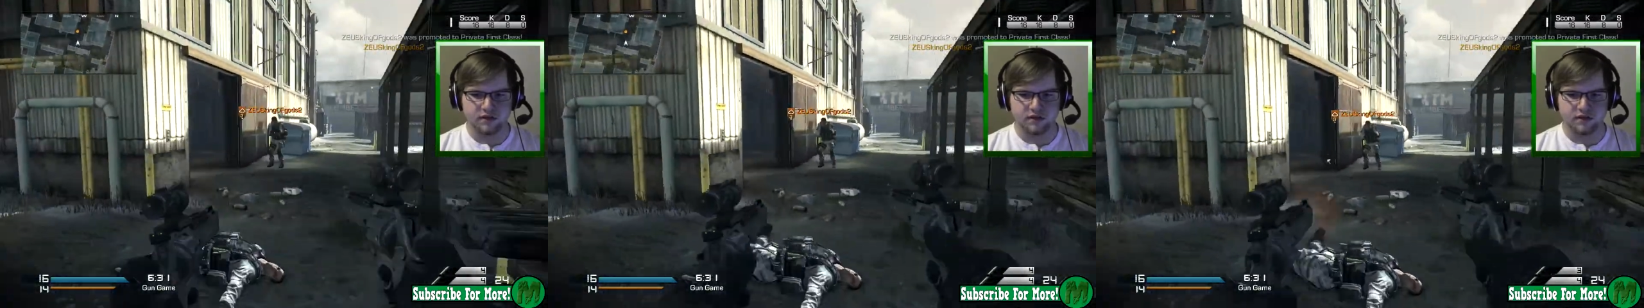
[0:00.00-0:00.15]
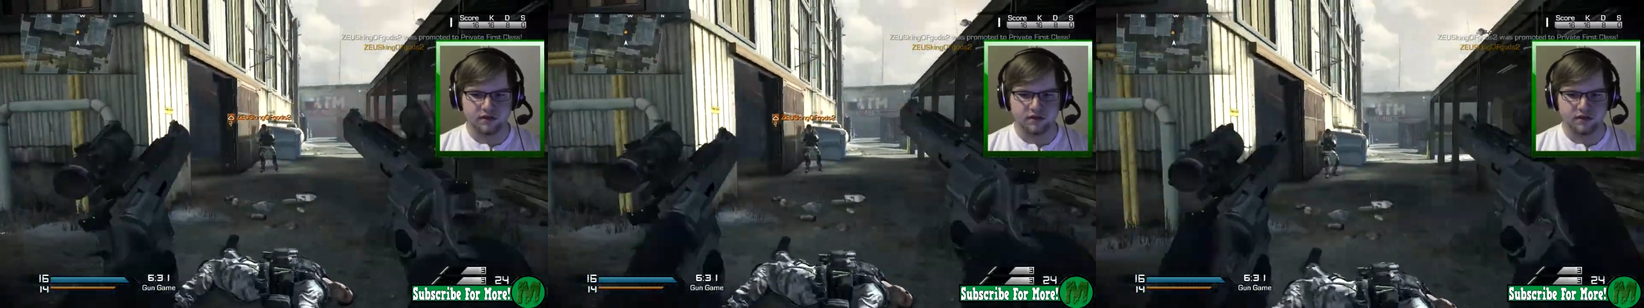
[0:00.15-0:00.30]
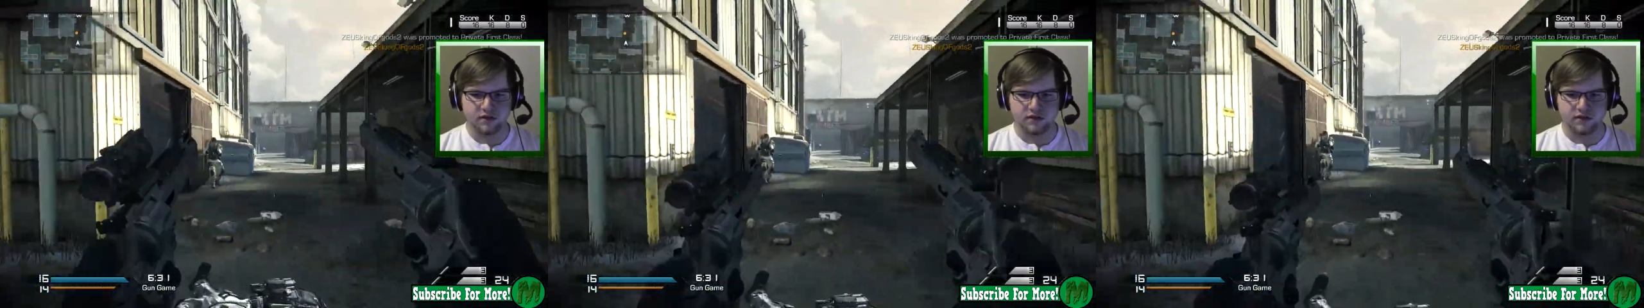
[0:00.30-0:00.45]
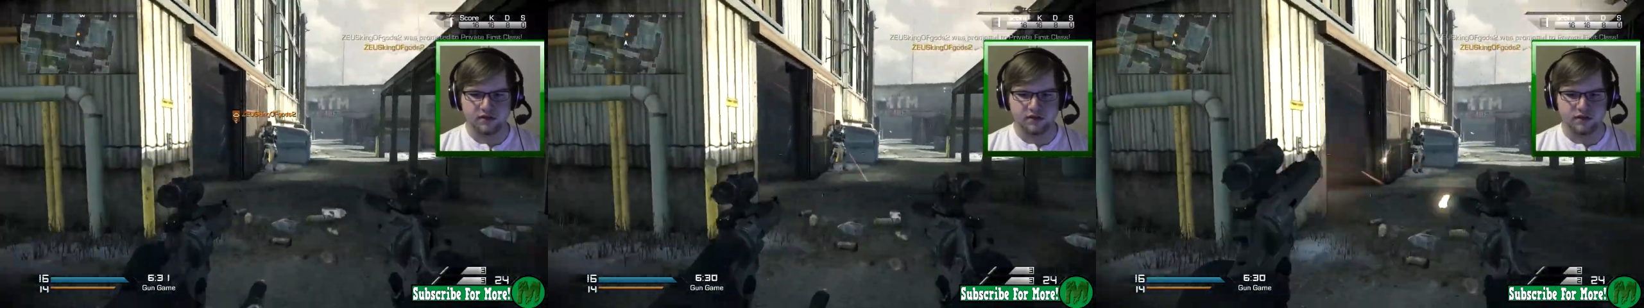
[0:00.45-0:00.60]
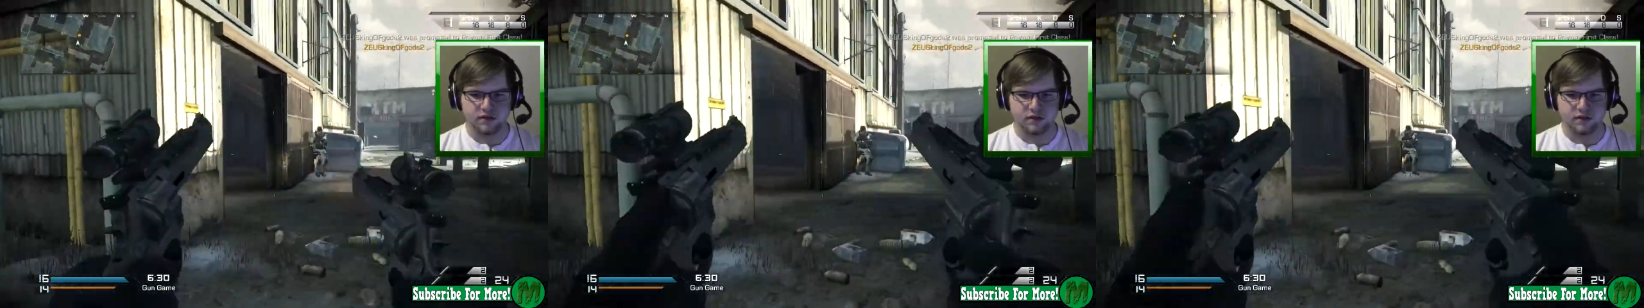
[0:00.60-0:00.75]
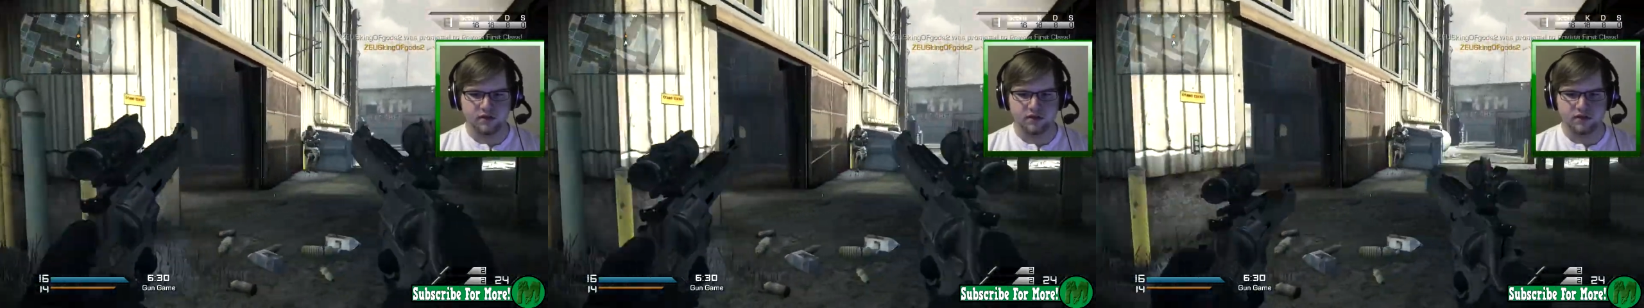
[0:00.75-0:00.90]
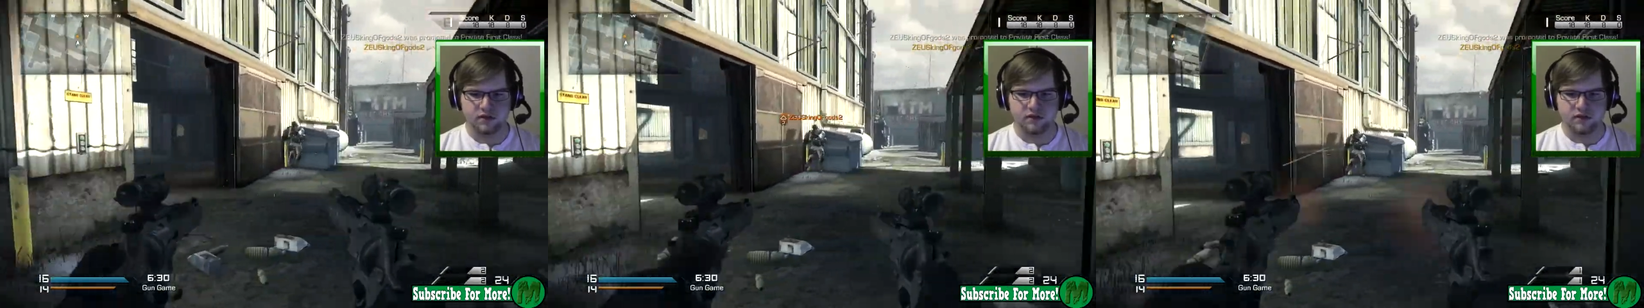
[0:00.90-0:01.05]

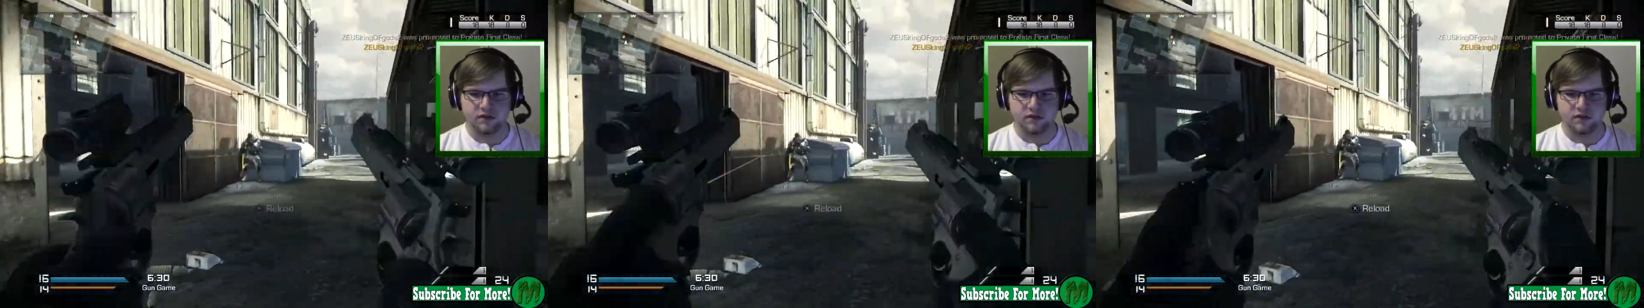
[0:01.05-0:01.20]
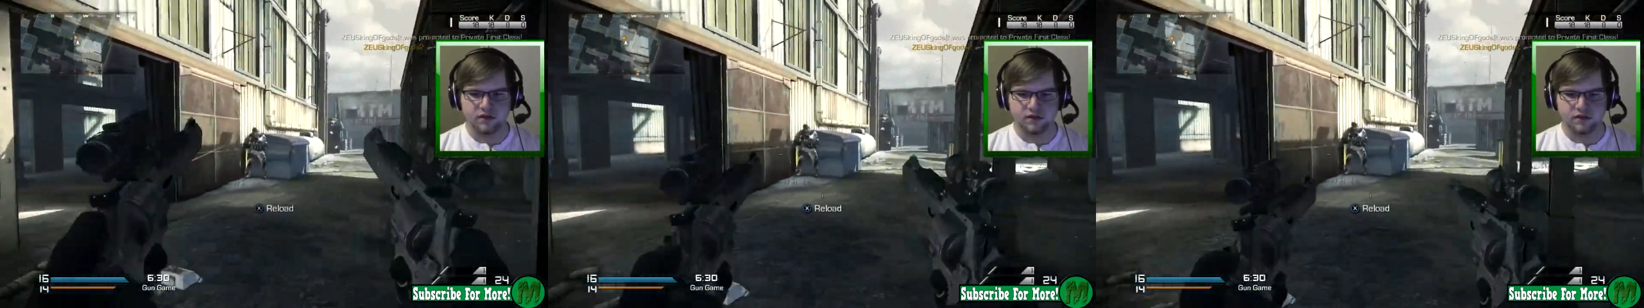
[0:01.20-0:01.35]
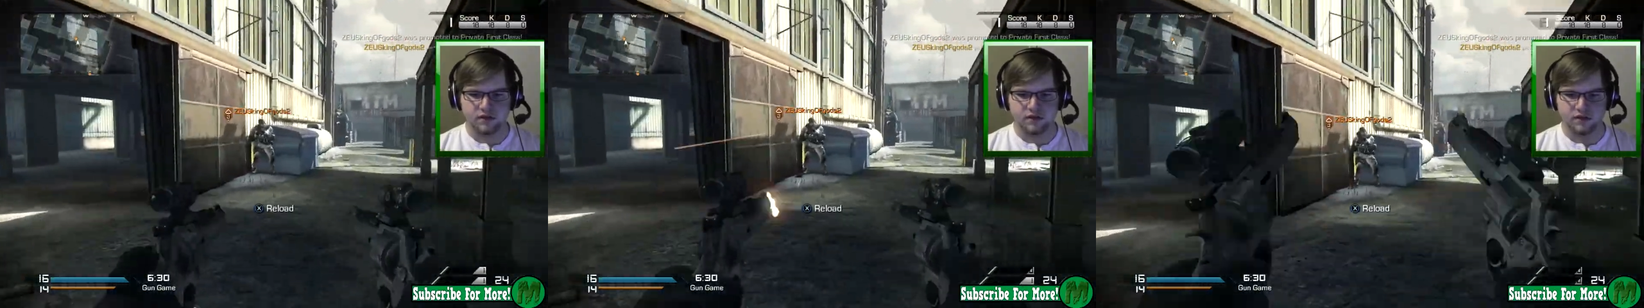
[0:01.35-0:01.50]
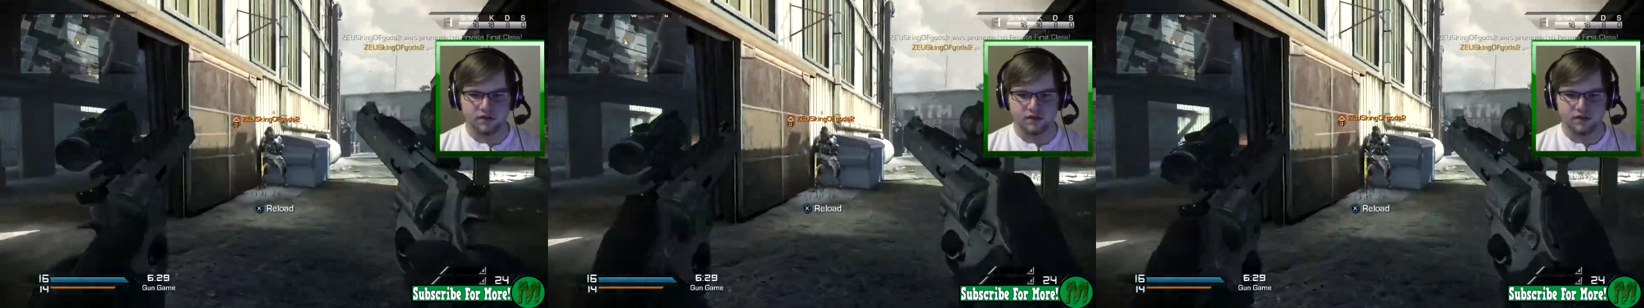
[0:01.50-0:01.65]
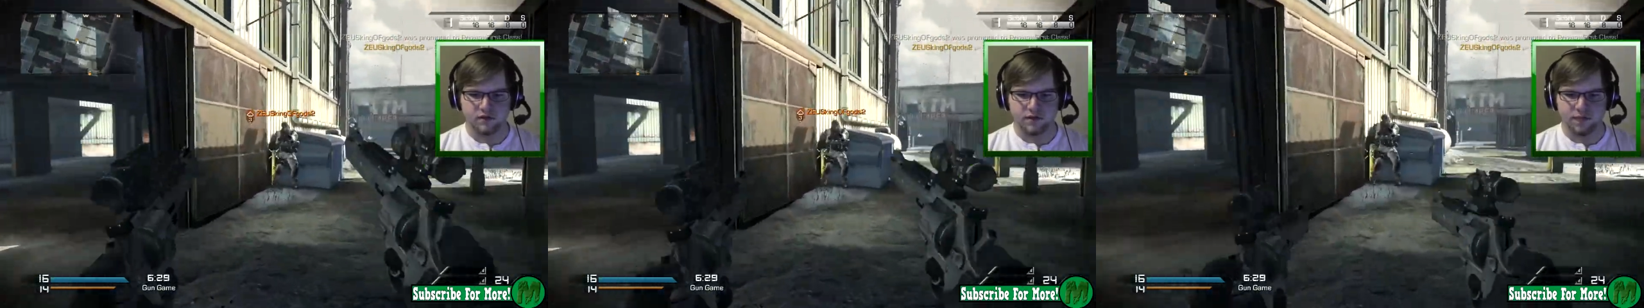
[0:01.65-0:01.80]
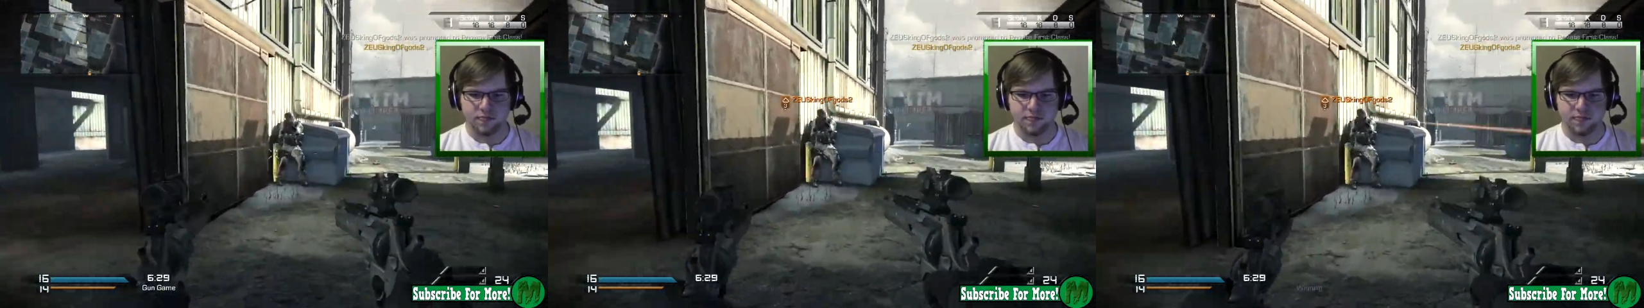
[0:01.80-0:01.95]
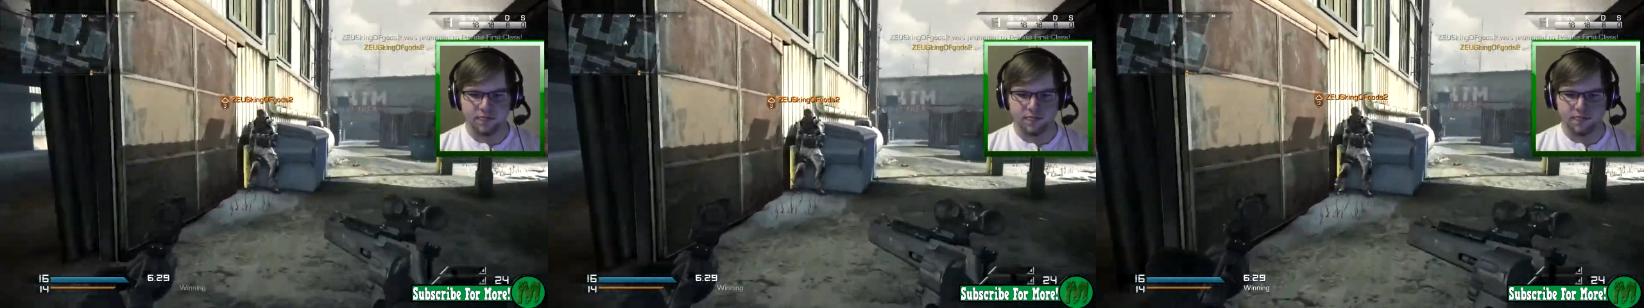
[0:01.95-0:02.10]

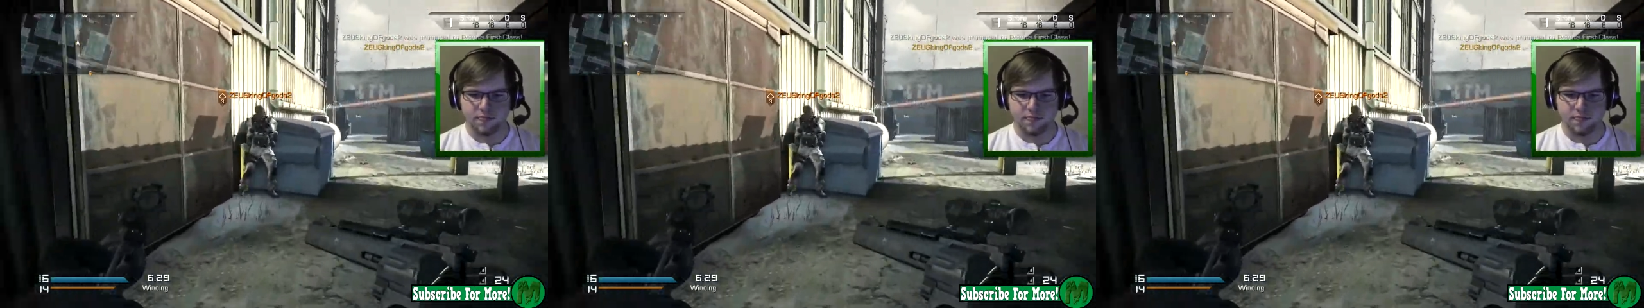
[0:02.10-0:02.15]
(silence)